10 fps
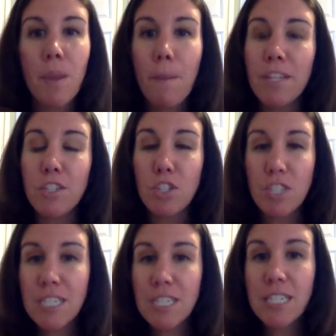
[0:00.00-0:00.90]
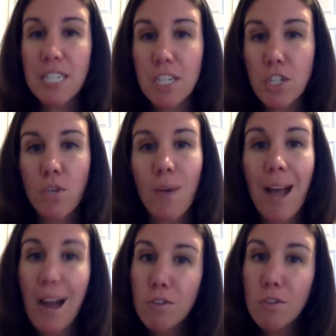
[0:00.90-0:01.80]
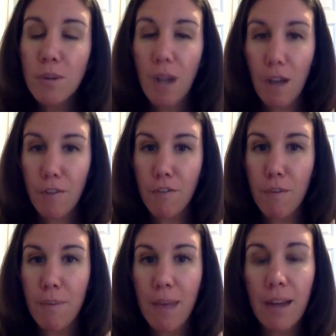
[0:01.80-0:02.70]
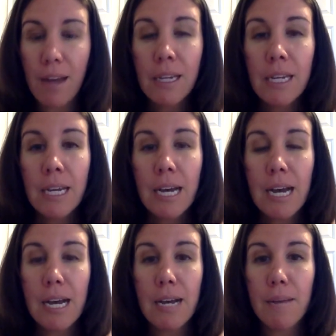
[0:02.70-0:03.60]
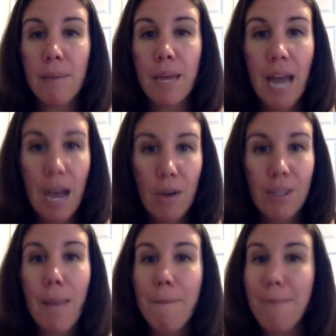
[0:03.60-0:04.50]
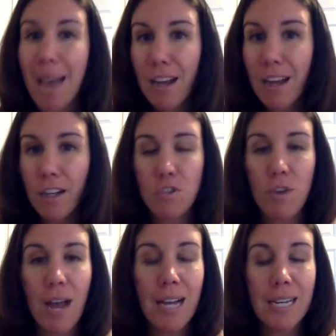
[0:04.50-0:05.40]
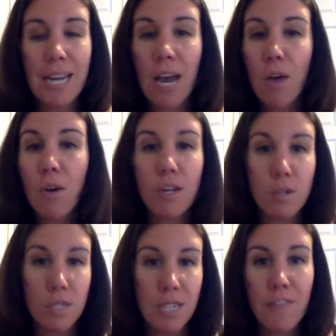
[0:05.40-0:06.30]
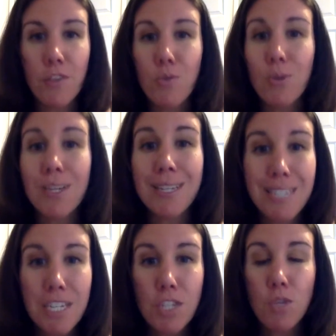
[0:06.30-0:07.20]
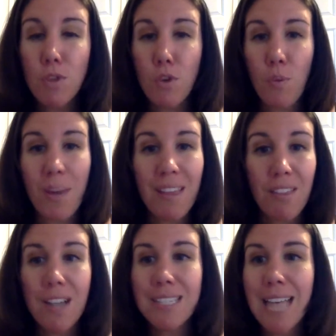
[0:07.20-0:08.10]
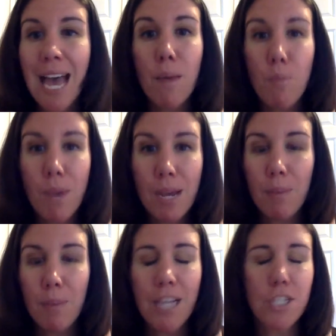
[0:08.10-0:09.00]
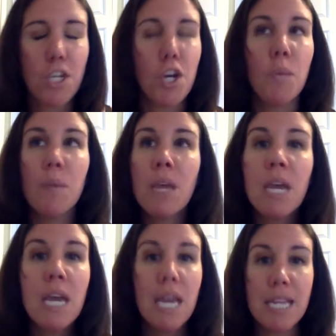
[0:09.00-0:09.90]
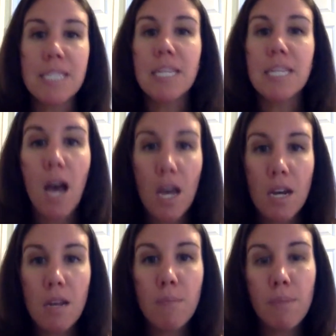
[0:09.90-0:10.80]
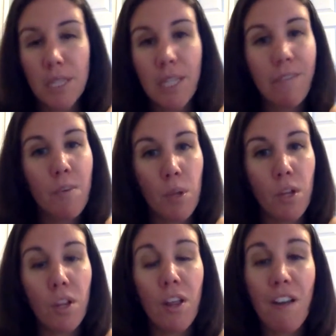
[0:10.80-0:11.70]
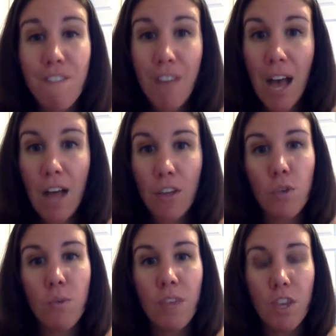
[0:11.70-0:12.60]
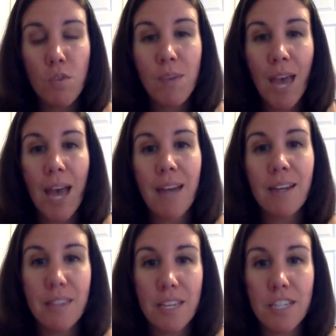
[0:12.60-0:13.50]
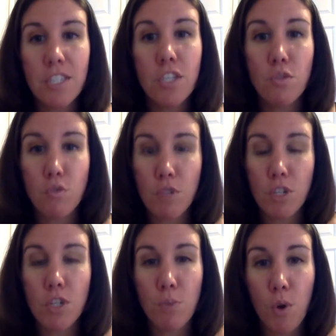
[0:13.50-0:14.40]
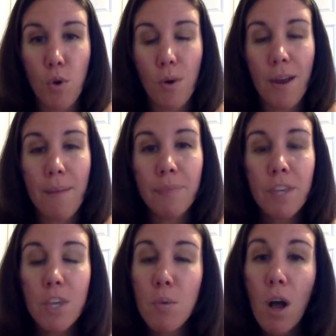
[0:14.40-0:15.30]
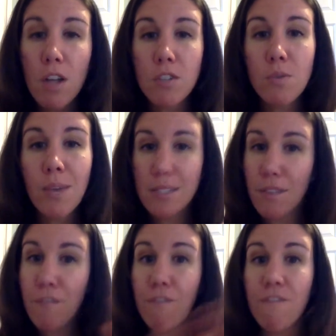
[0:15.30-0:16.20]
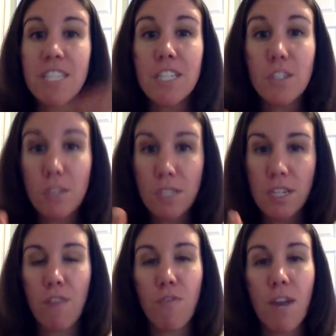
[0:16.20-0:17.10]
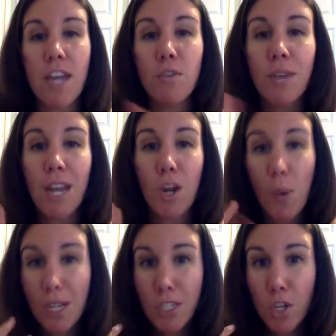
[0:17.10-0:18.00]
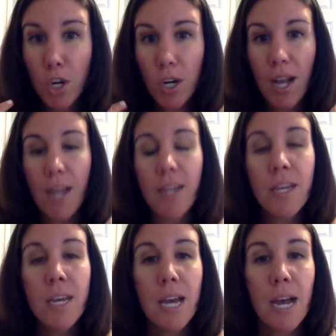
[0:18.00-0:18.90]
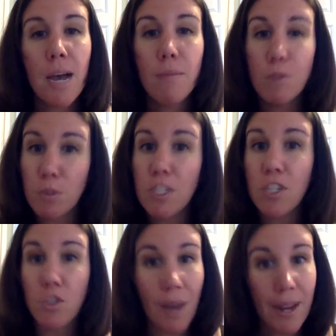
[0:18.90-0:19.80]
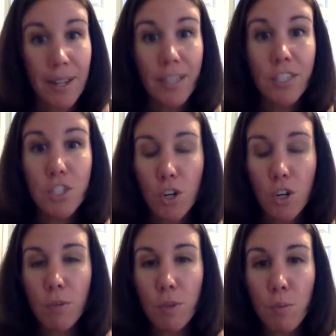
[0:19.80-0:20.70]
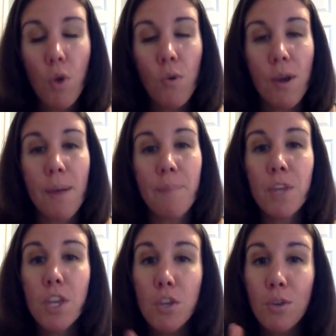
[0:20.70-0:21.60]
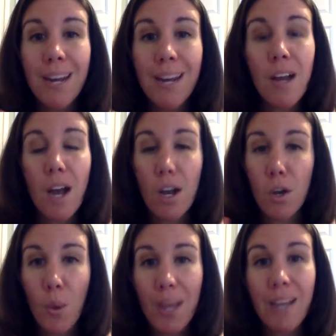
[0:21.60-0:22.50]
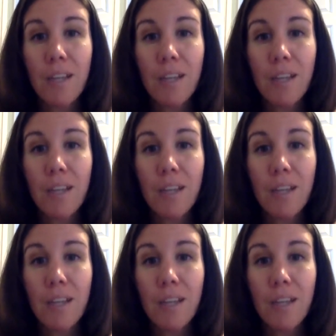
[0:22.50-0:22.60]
but she's going to teach you how to recover from that and how to get back on track and how to understand that you can continue with your weight loss, how to break a plateau. It is an unbelievable value that you get in this nutrition program. You will also get some physical stuff, right? You'll get a quick start guide, which will teach you how to get started with the program. You'll get a quick